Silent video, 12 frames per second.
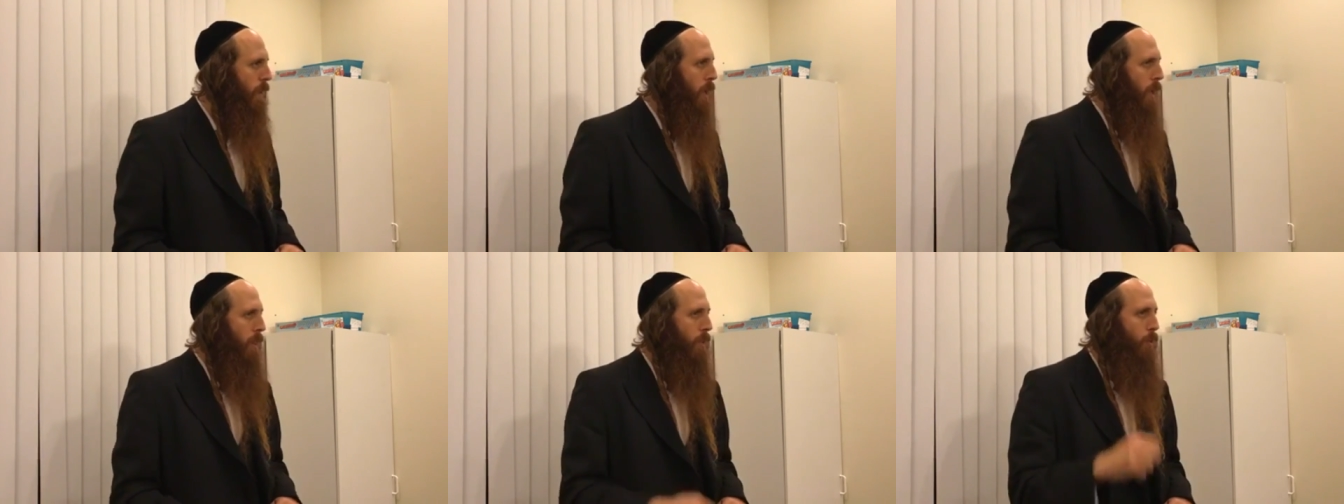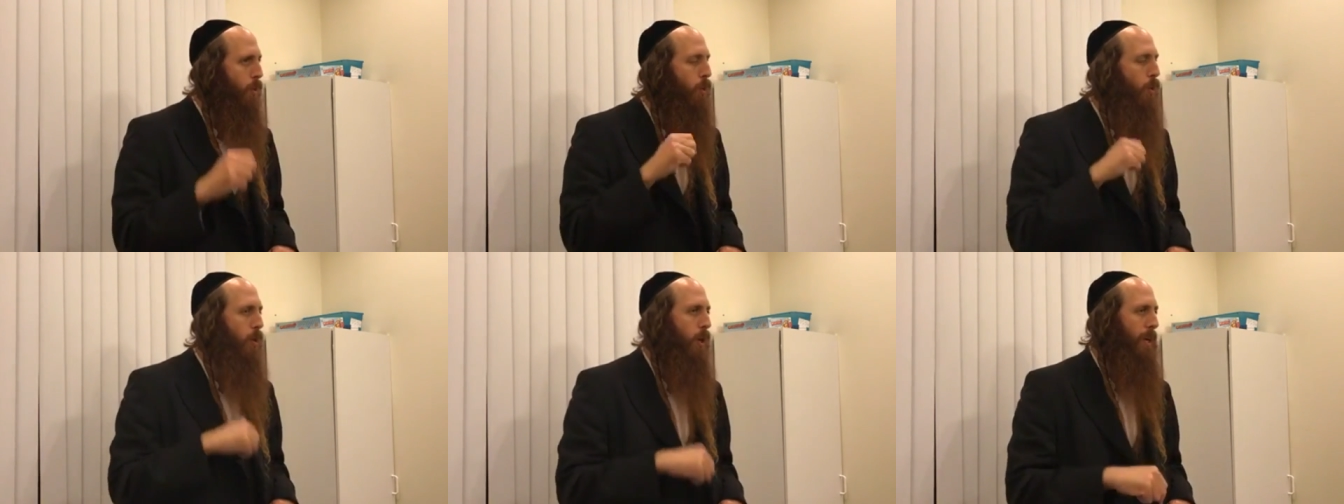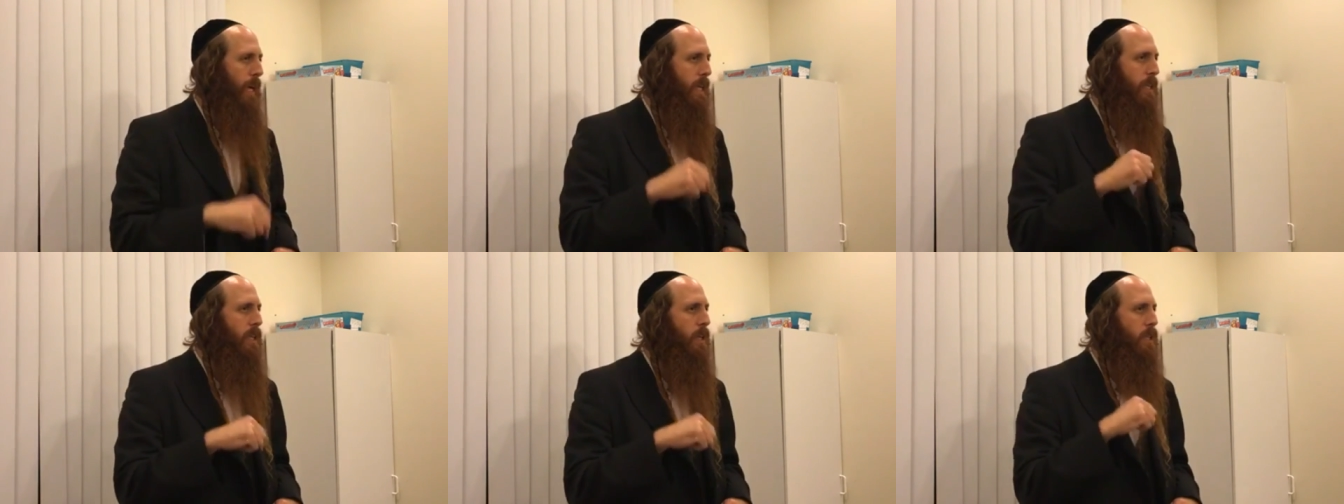Through
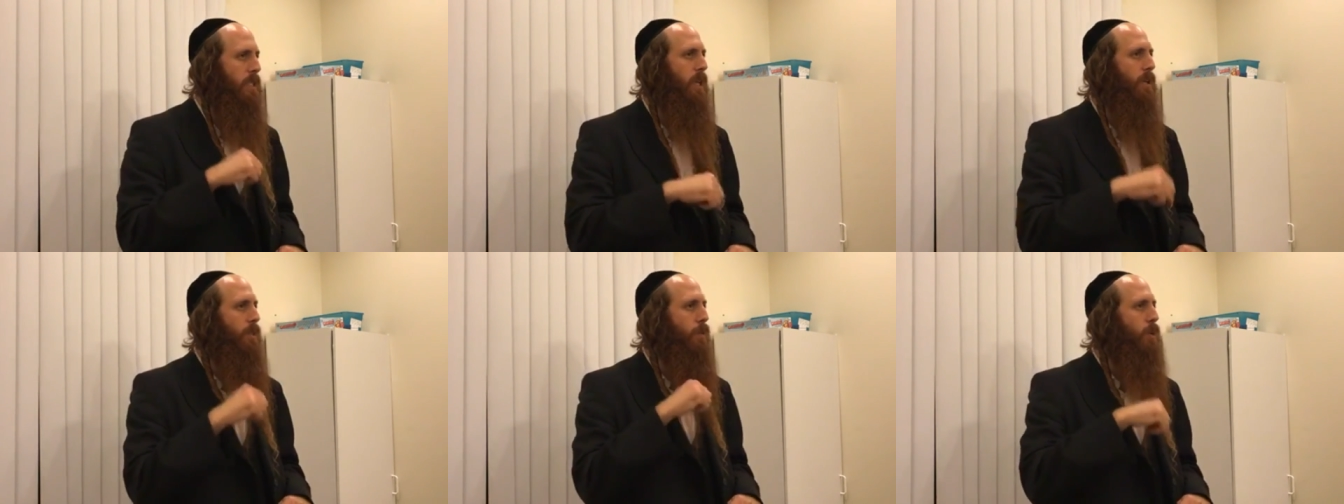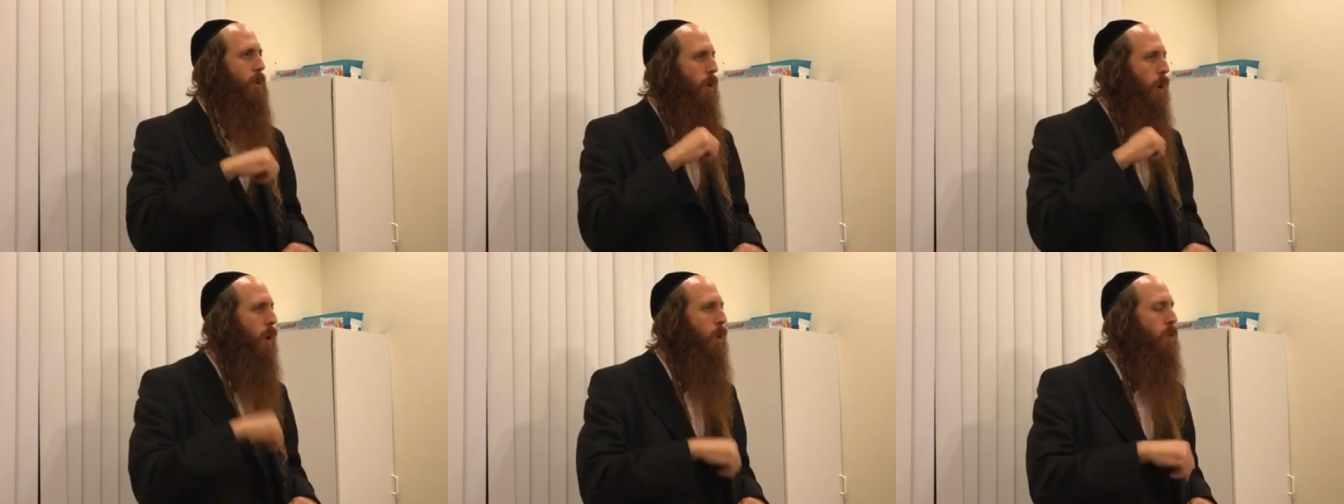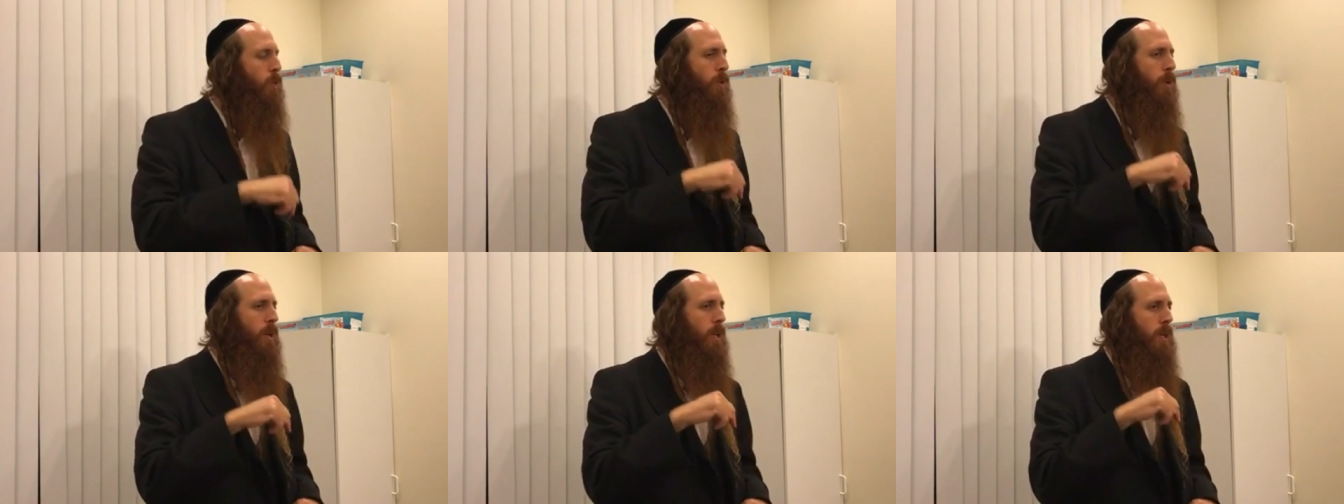connecting yourself to your own
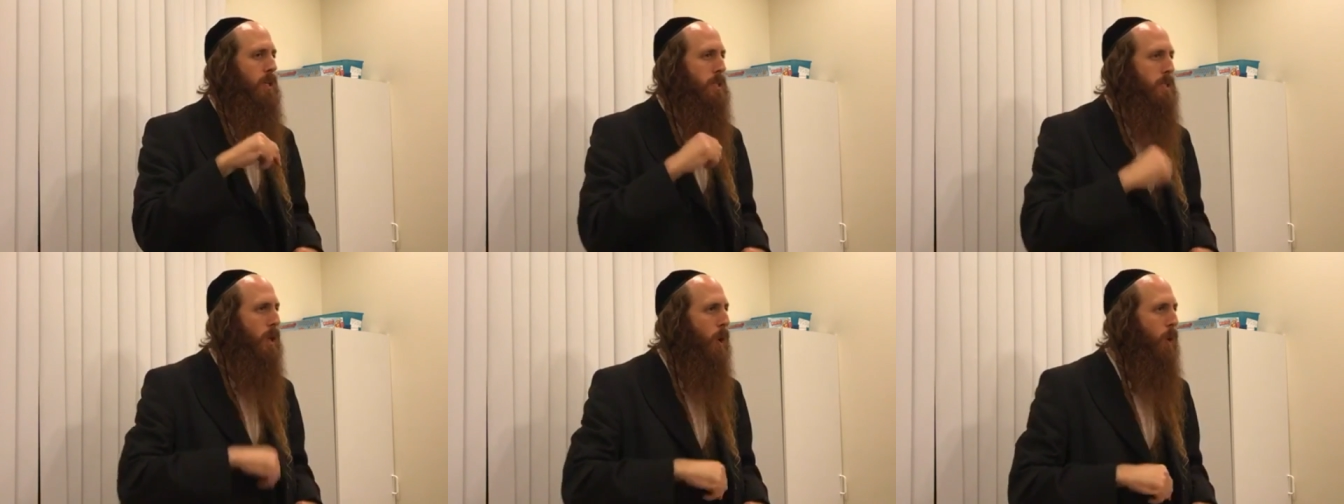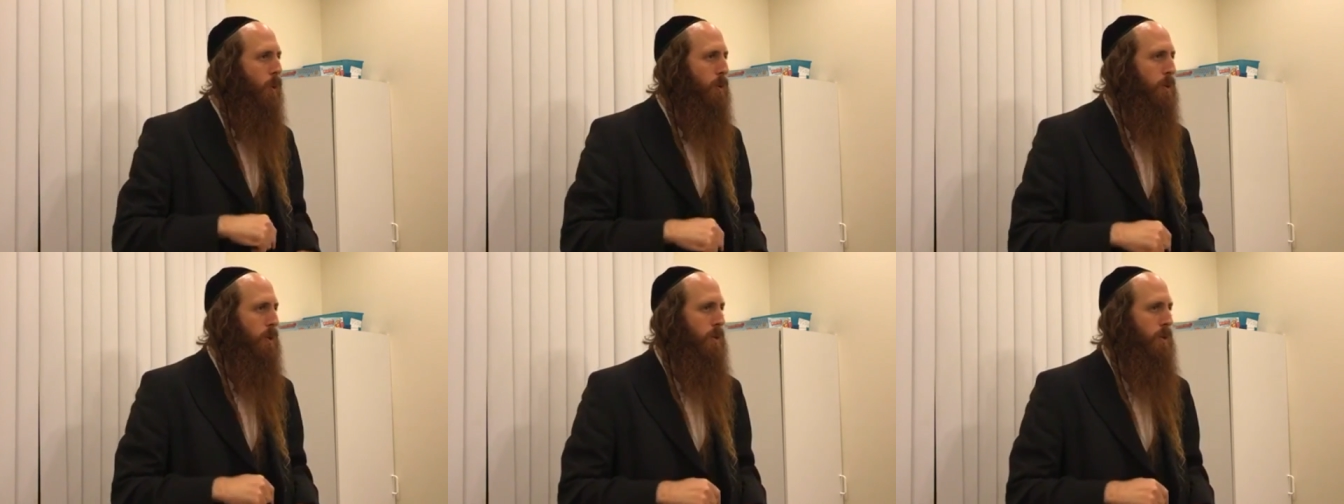soul,